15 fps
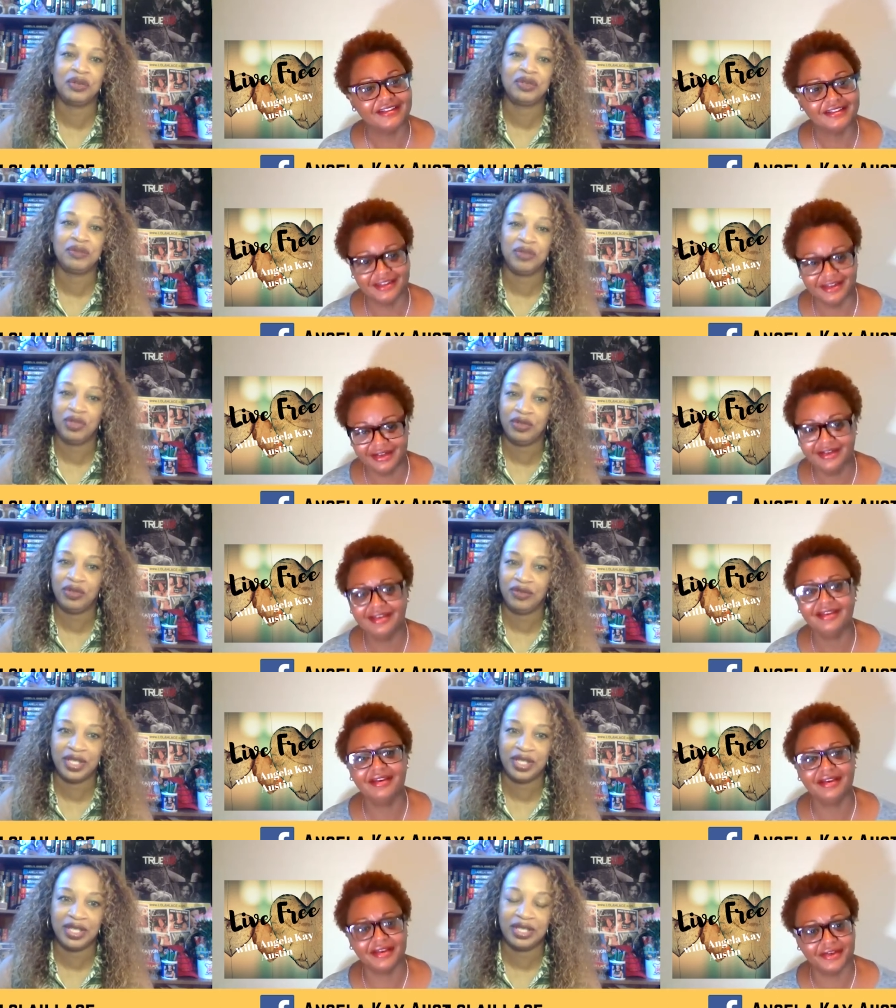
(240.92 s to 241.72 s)

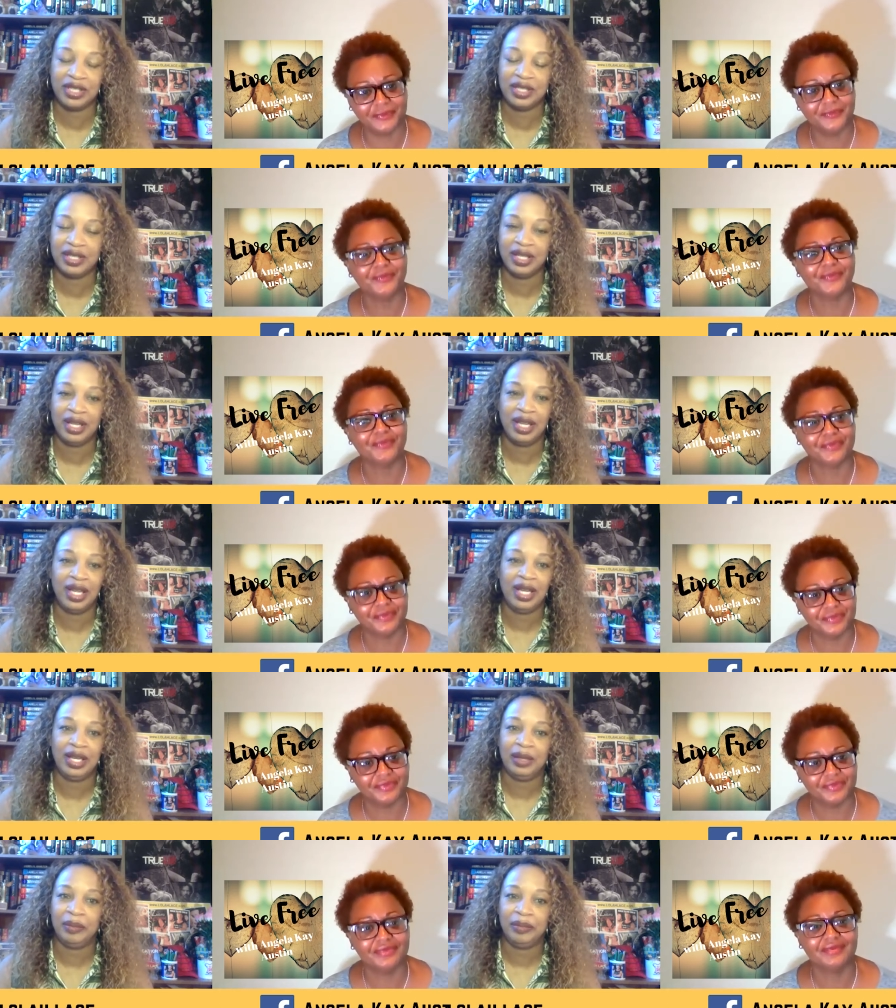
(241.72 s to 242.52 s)
Speaker 1: movies. Yeah
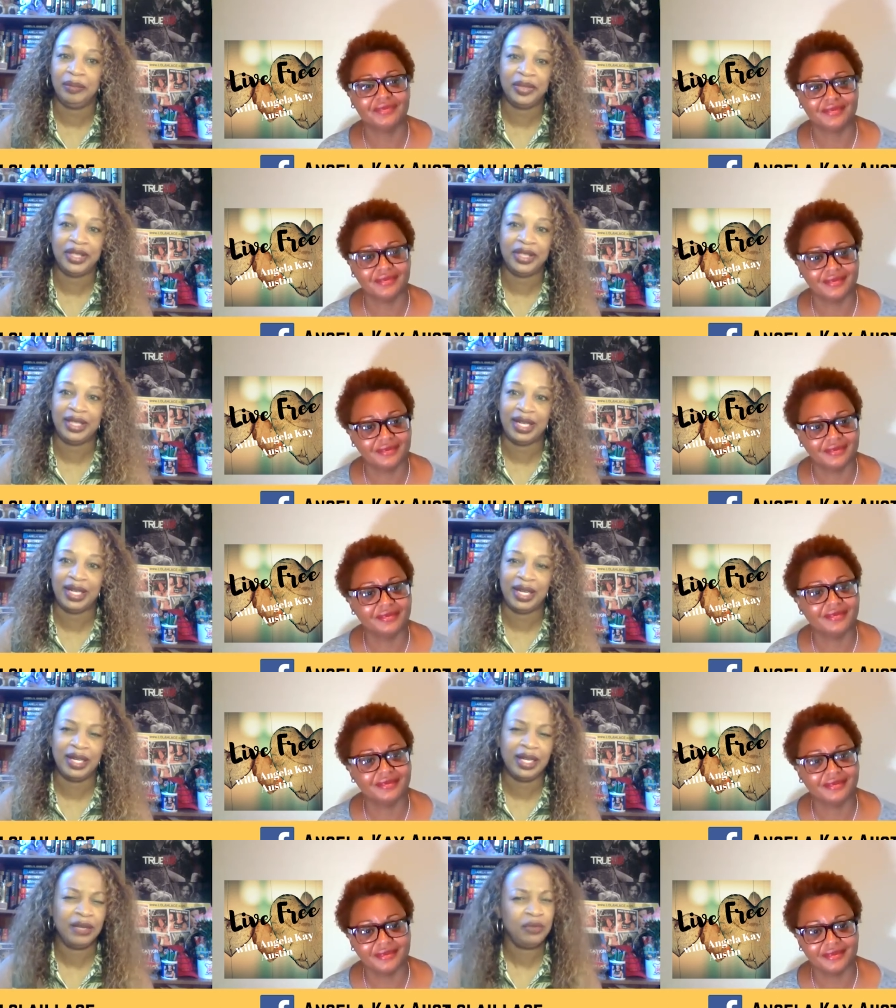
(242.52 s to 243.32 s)
but
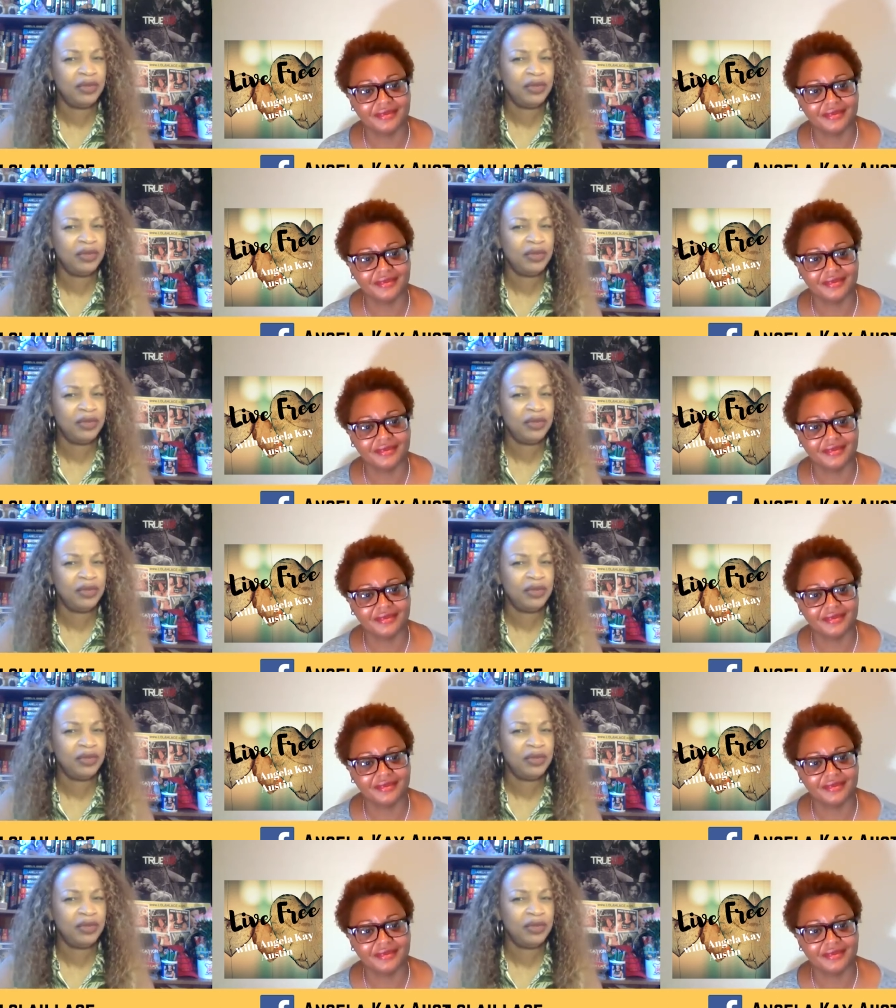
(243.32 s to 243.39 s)
it was,